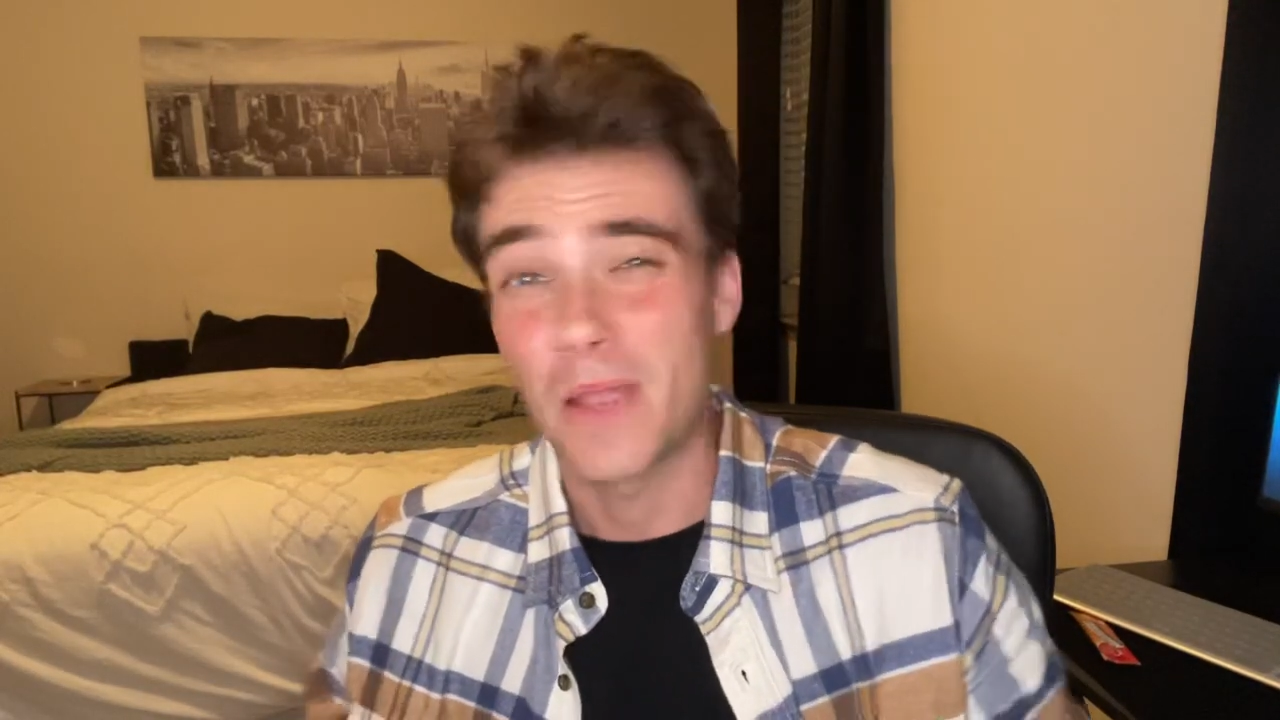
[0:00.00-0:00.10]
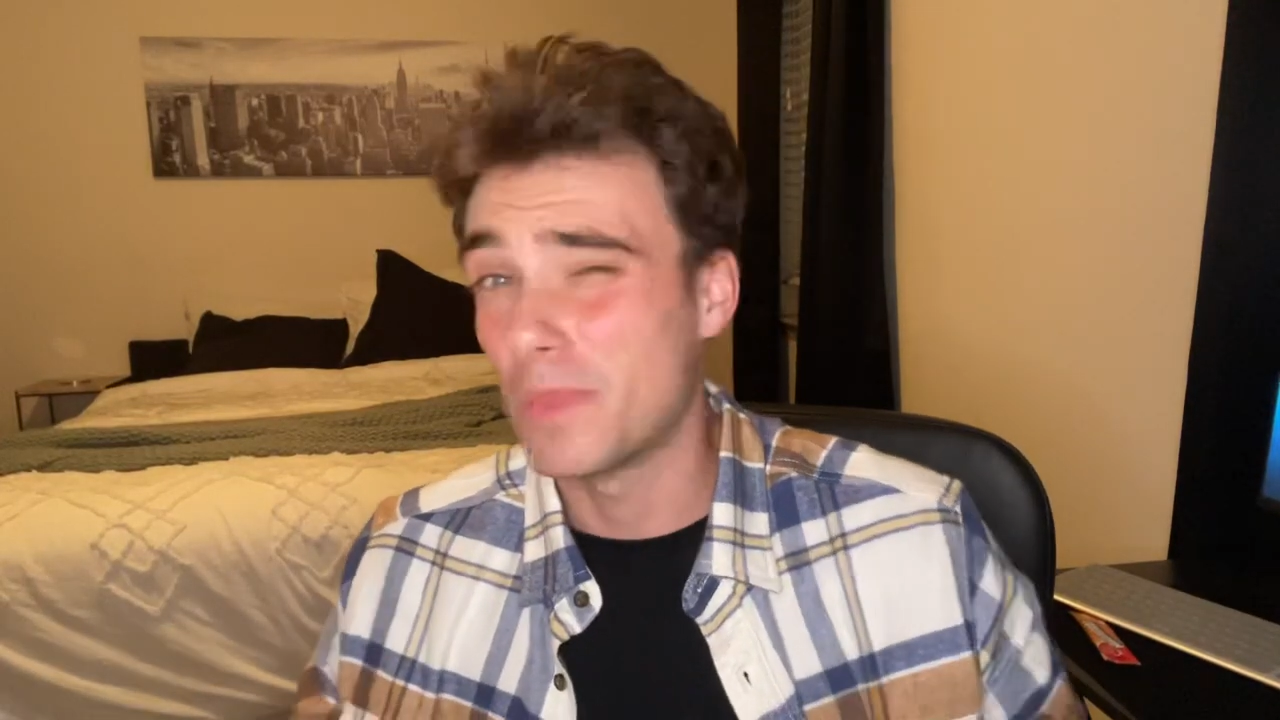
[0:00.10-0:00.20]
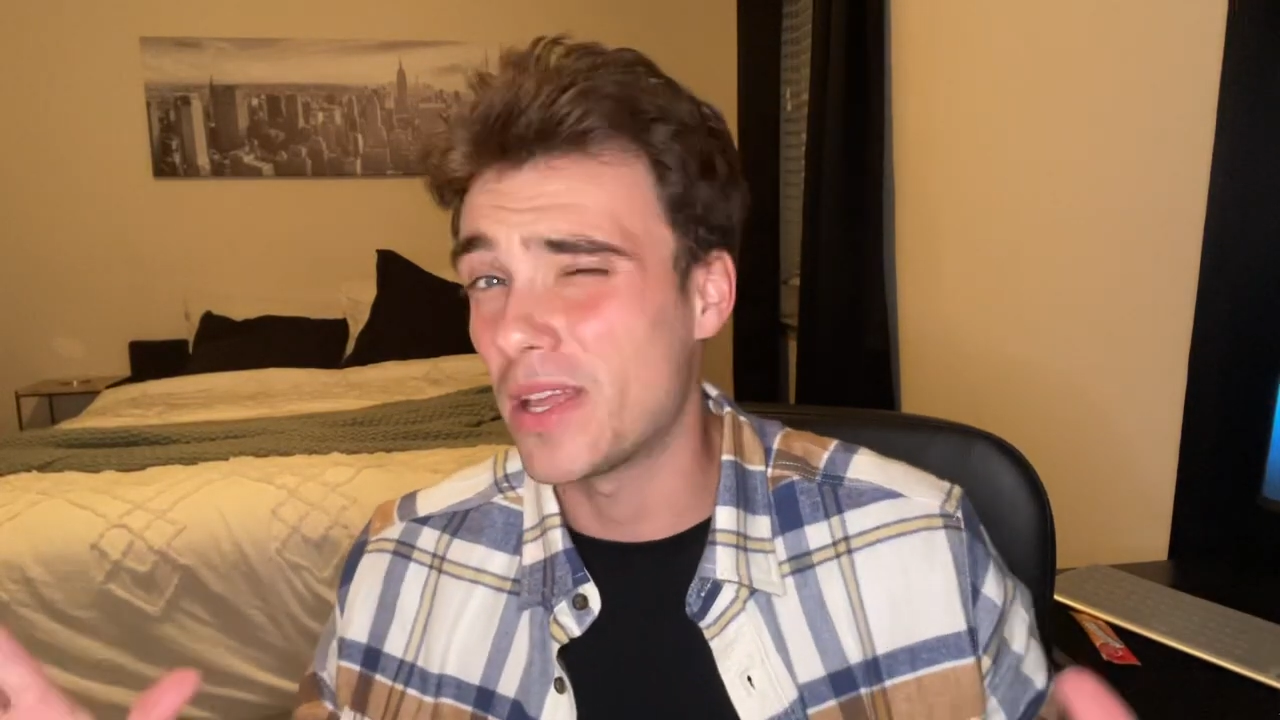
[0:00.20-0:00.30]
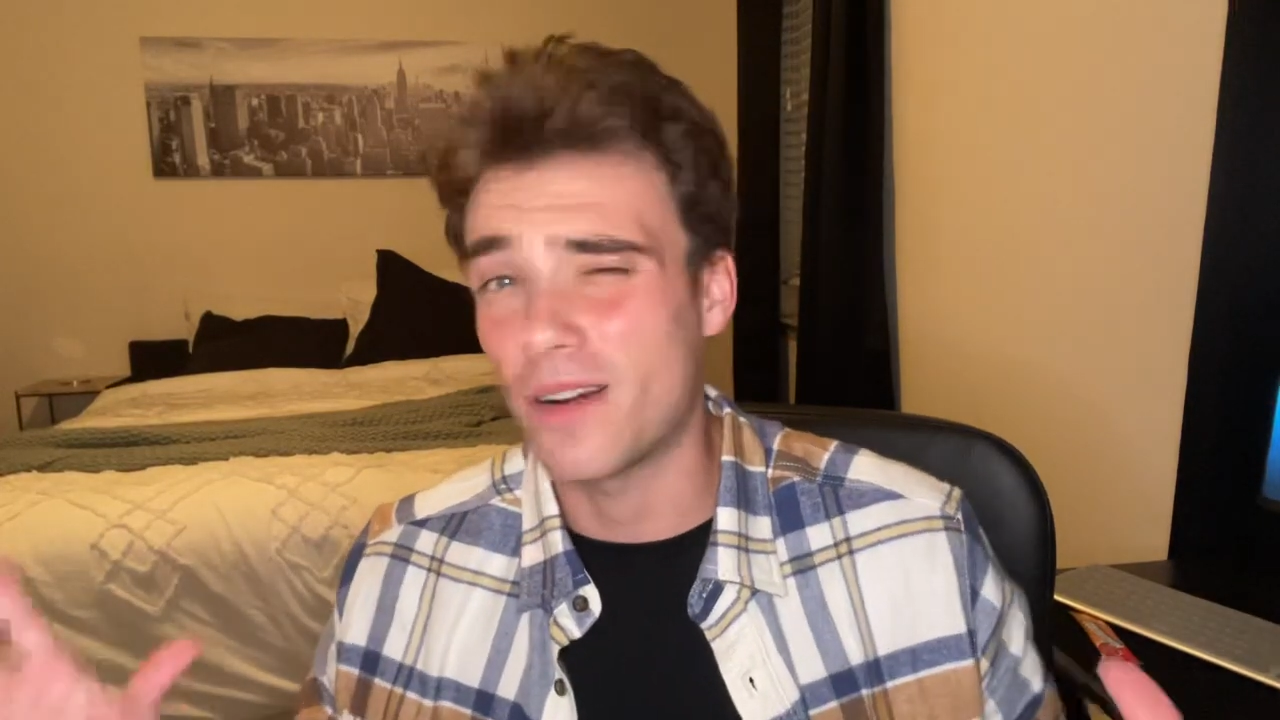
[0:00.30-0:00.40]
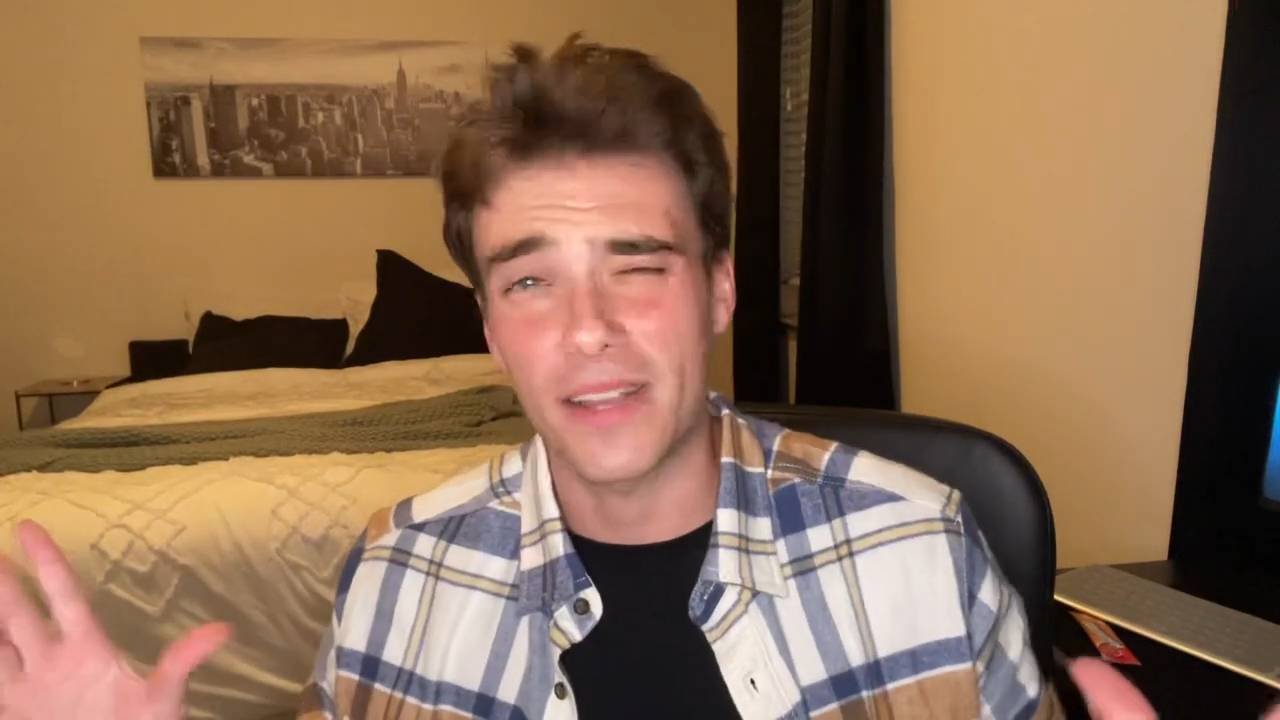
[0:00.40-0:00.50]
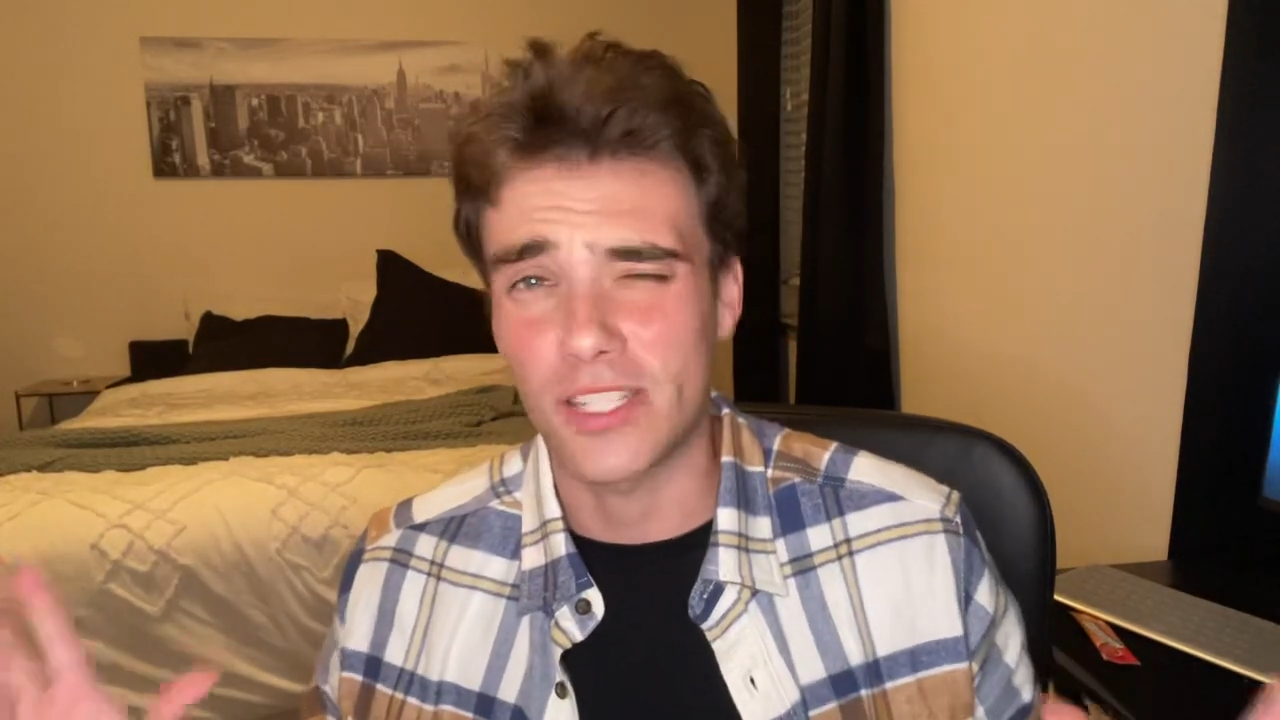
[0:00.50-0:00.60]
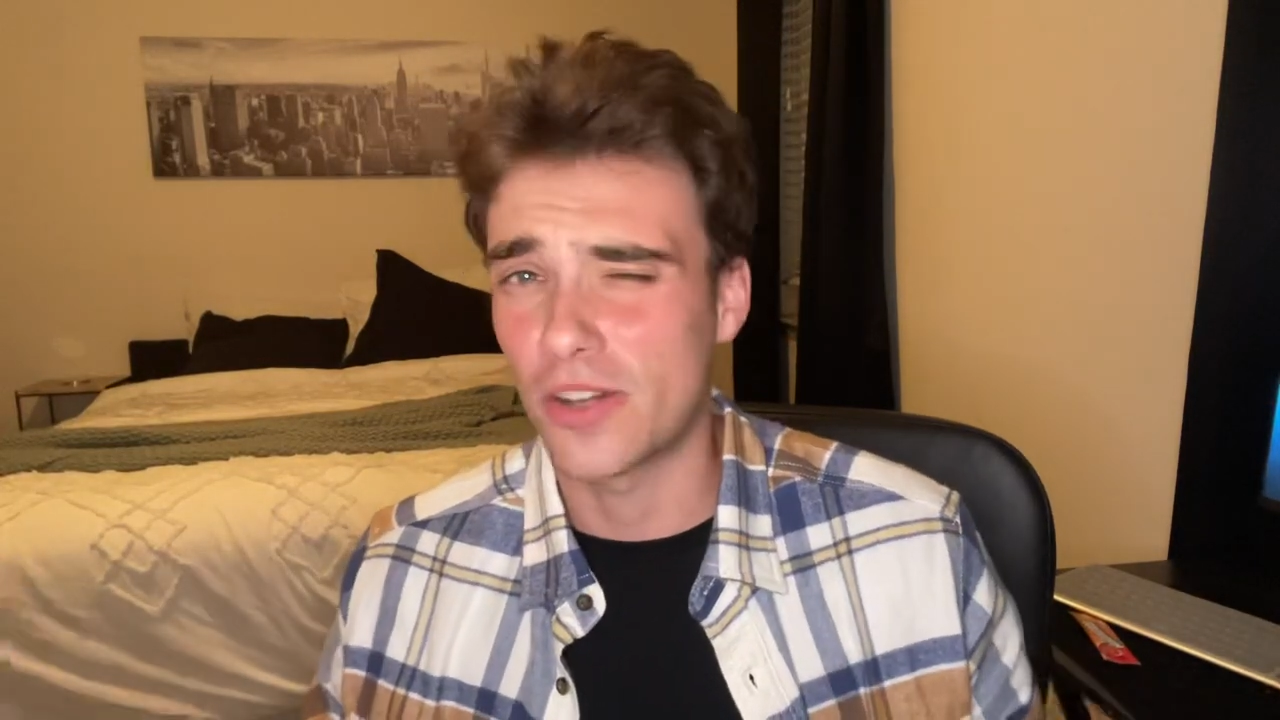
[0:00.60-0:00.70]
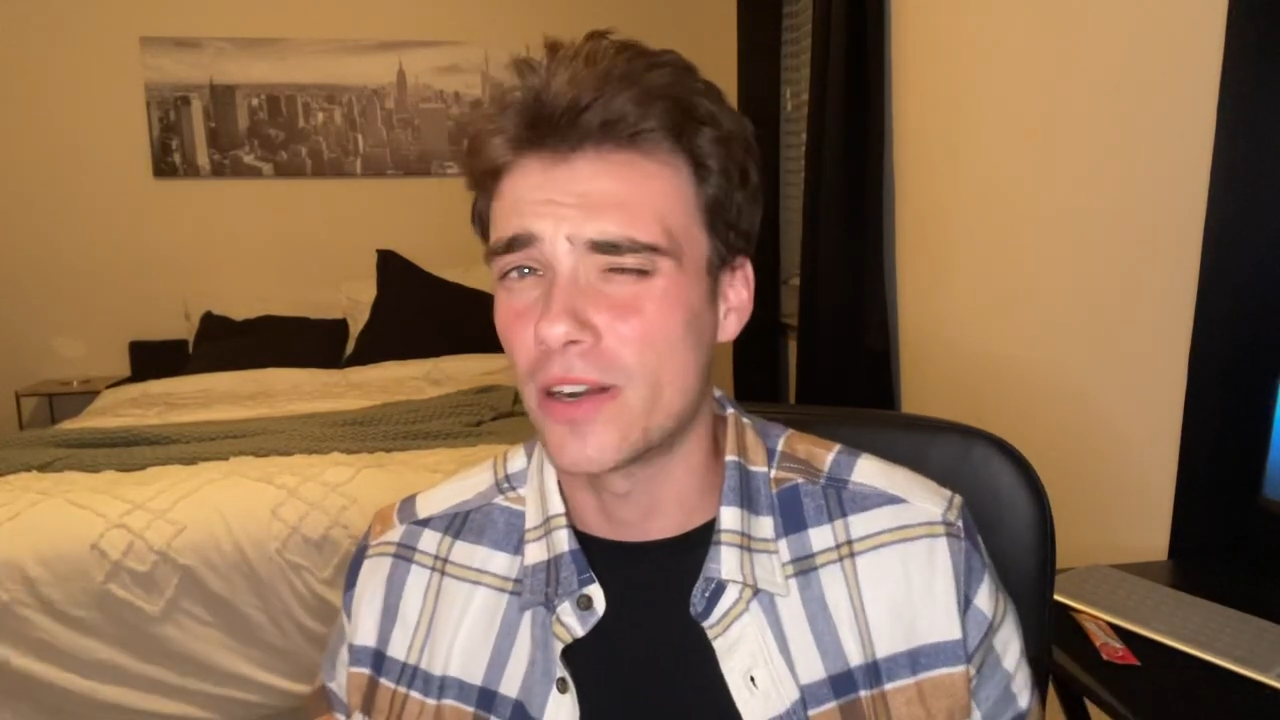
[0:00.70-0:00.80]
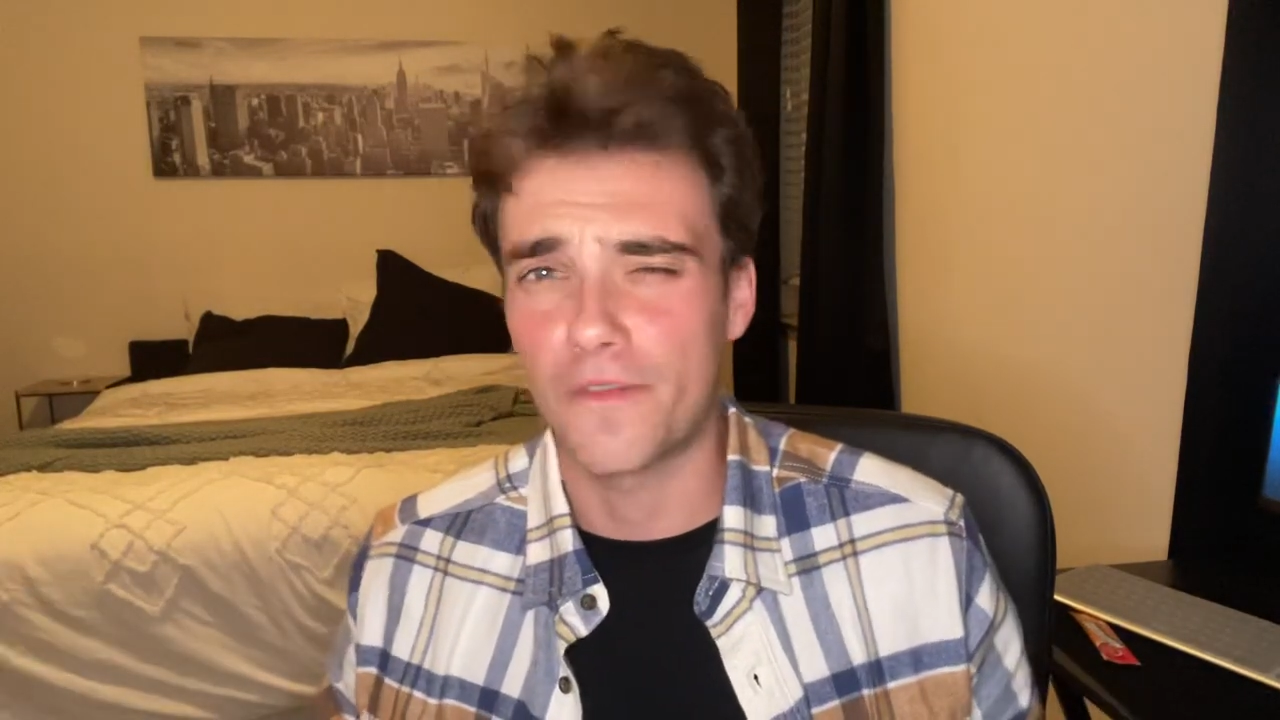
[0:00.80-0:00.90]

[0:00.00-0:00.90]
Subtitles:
played on a ton of